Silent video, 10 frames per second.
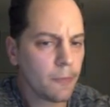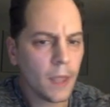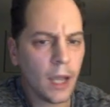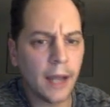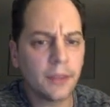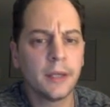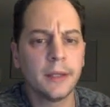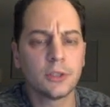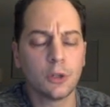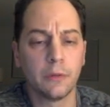I think
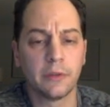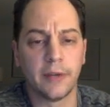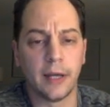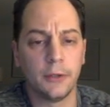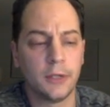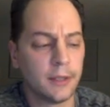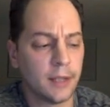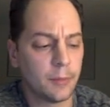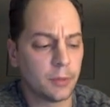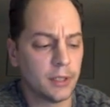it's overvalued at
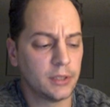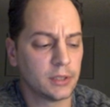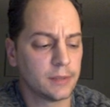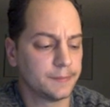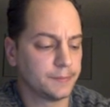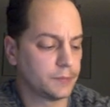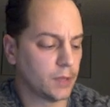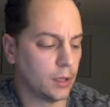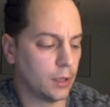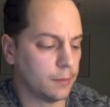that price.
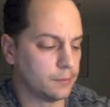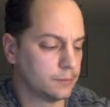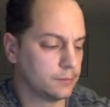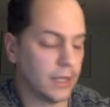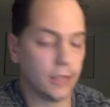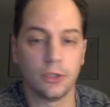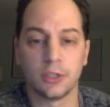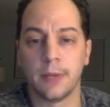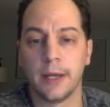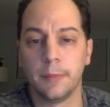That's
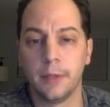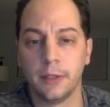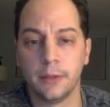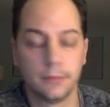just my opinion.